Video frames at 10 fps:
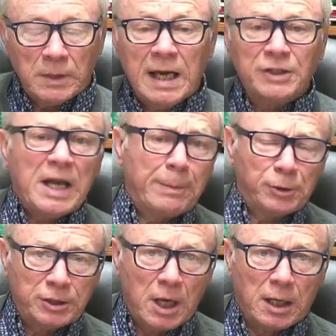as
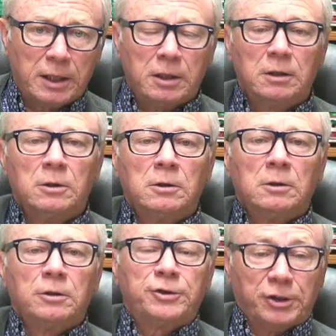apostolic
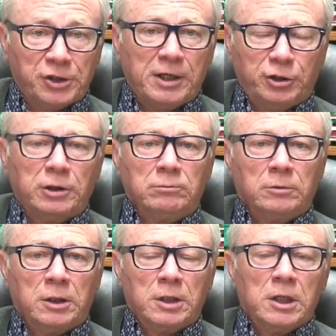succession.
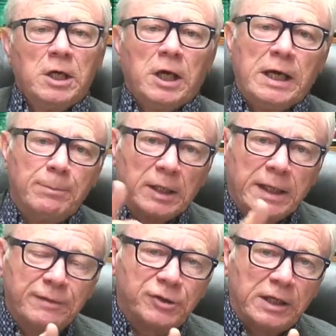He
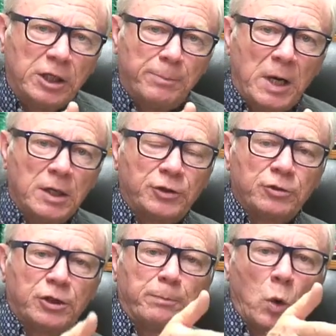believes that the
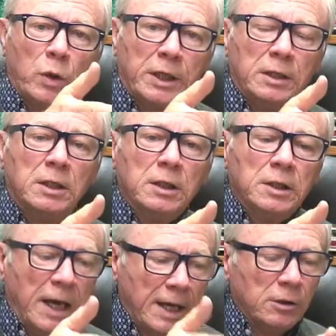apostles appointed
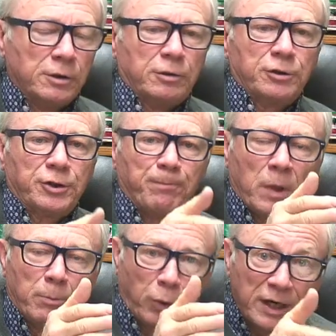elders,
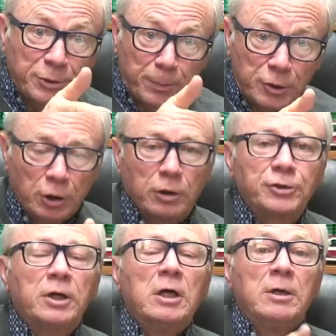
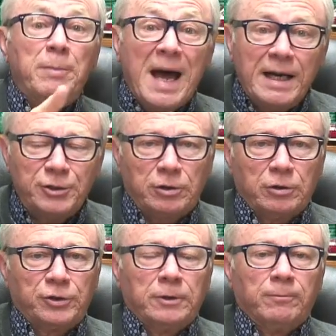presbyters,
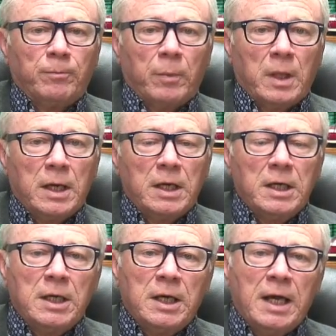pastors,
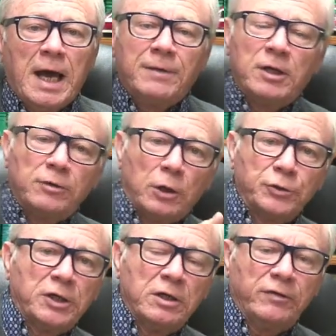and that
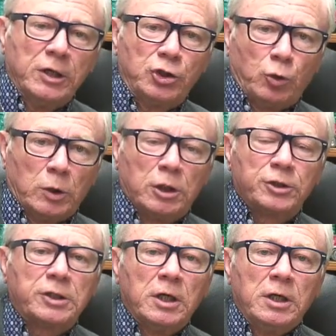those
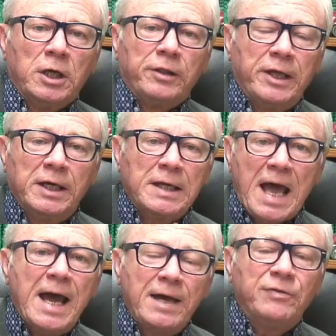individuals then
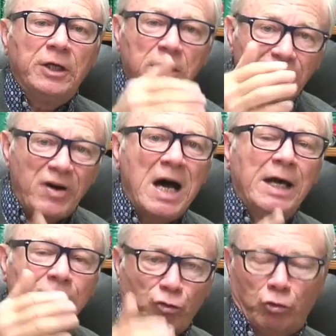had the
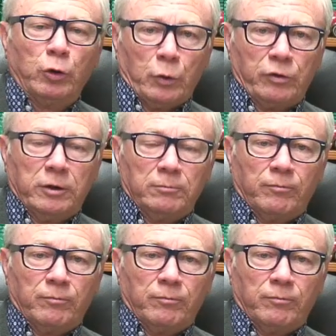divine truth.